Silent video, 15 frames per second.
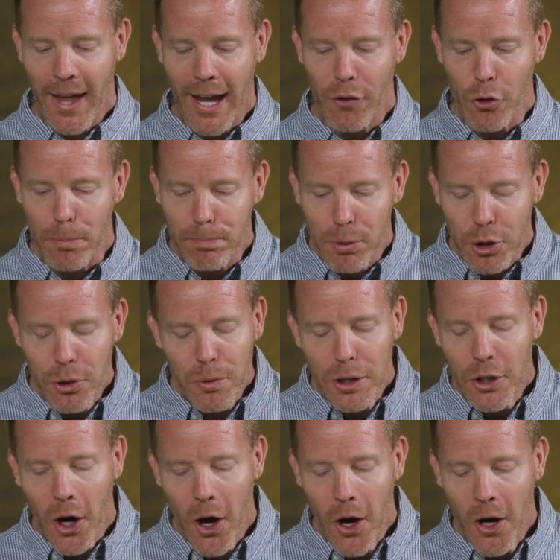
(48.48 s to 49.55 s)
and the pure
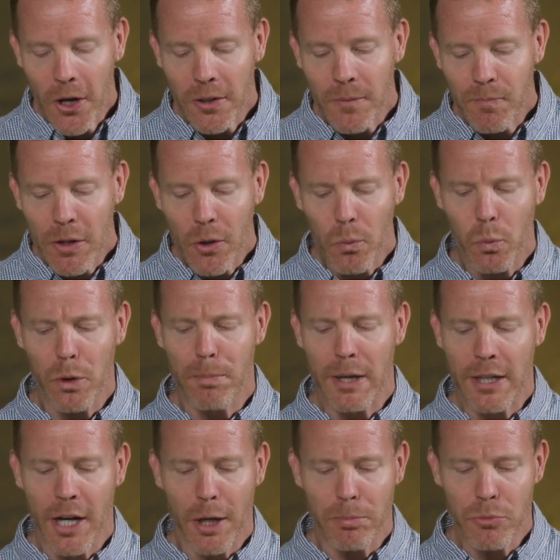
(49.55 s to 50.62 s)
in heart will
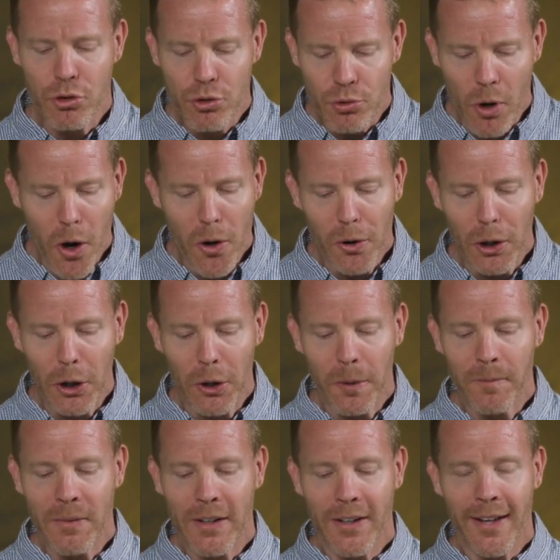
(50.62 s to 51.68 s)
become
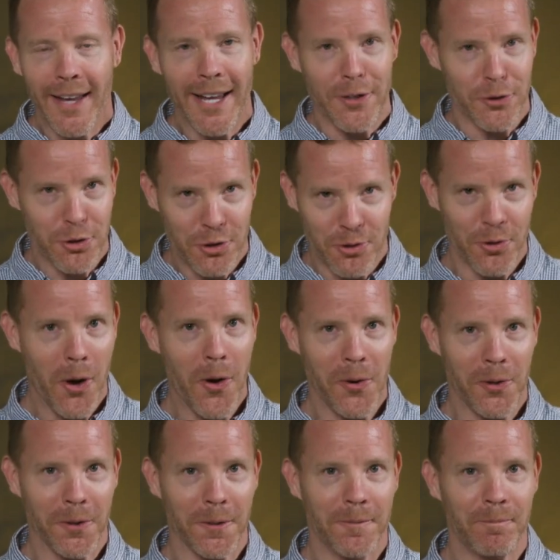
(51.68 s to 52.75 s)
stronger and
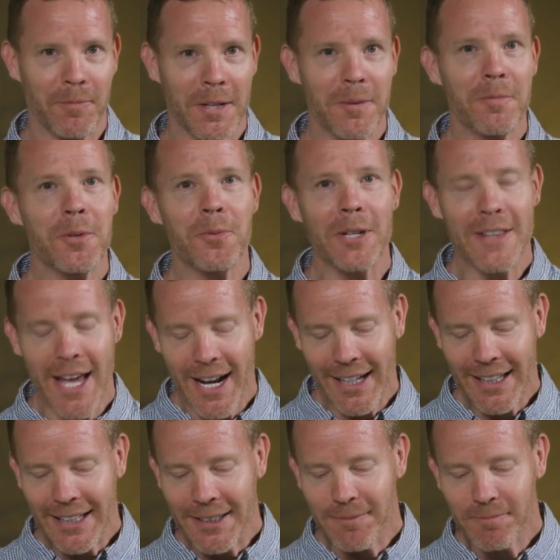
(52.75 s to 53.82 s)
stronger." Let me read that
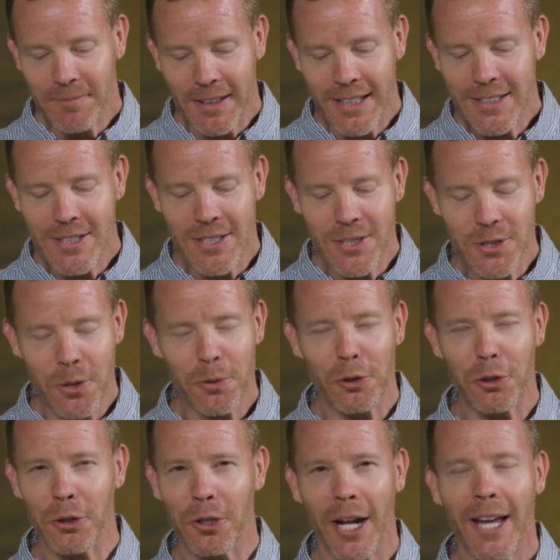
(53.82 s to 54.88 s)
again. That's just so
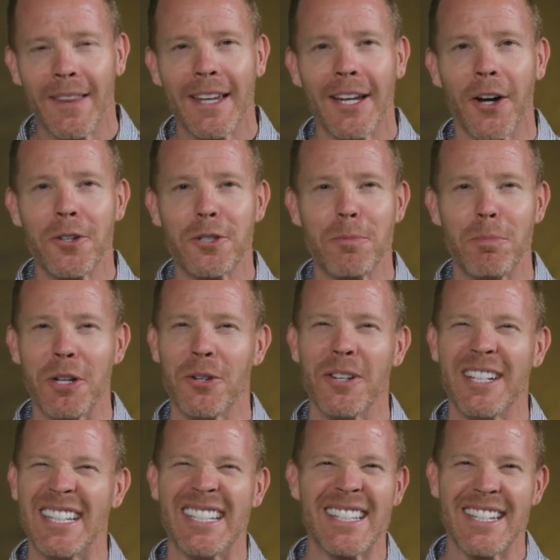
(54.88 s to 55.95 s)
good. I think our
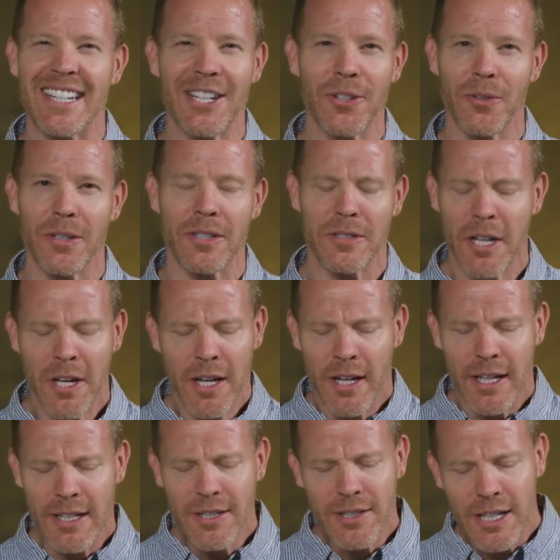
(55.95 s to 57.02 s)
spirit needs to hear this.
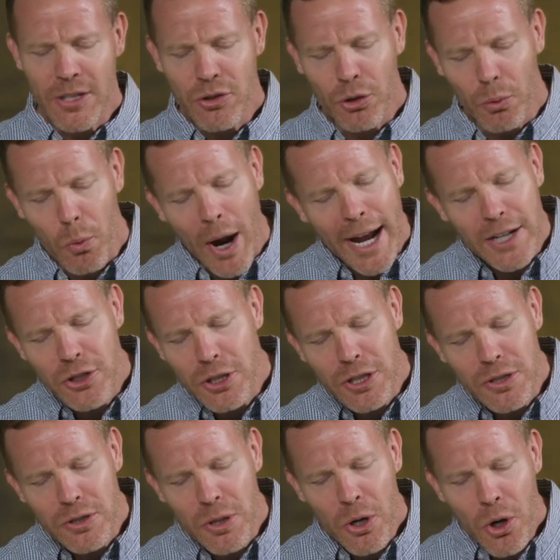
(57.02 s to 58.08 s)
He says, "The
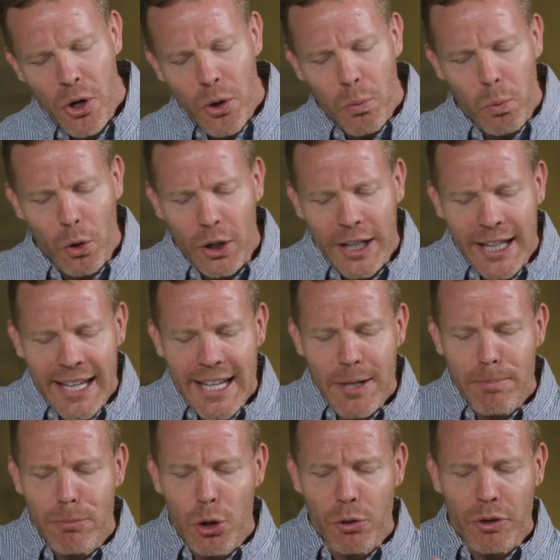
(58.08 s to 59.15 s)
righteous will
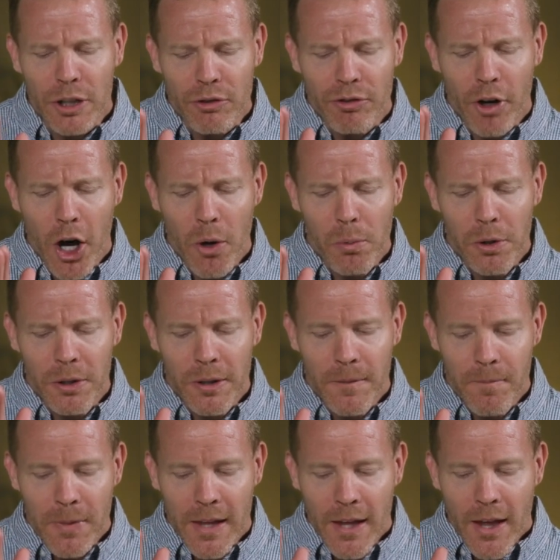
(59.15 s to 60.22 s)
keep moving forward,
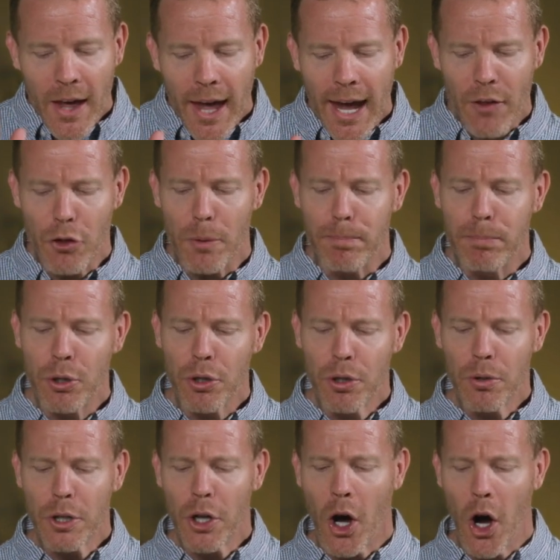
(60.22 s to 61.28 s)
and the
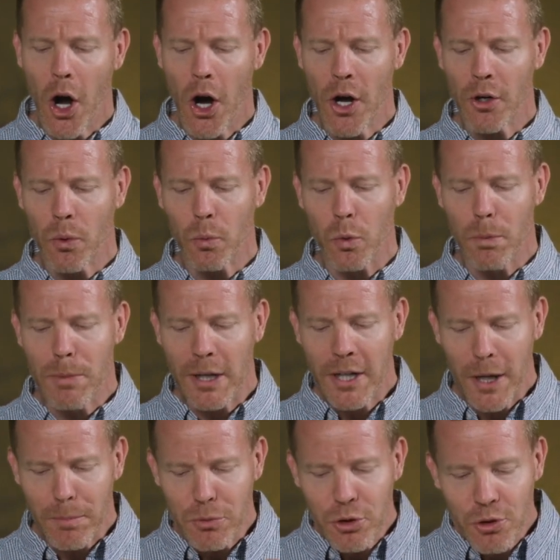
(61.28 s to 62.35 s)
pure in heart will
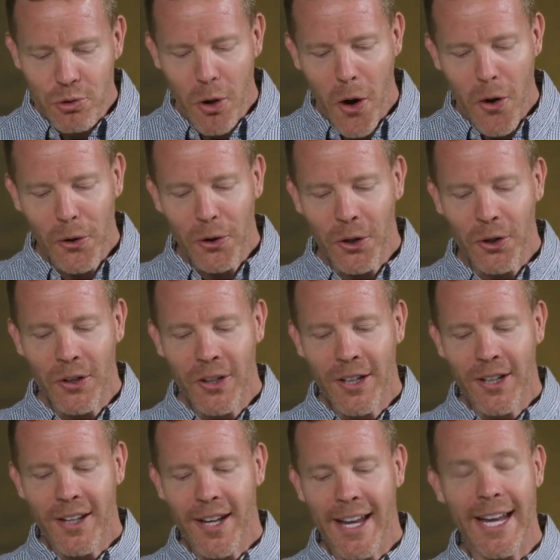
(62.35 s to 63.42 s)
become stronger
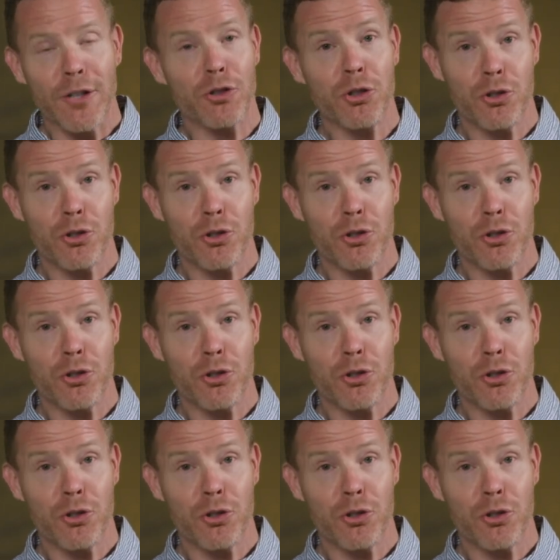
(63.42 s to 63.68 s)
and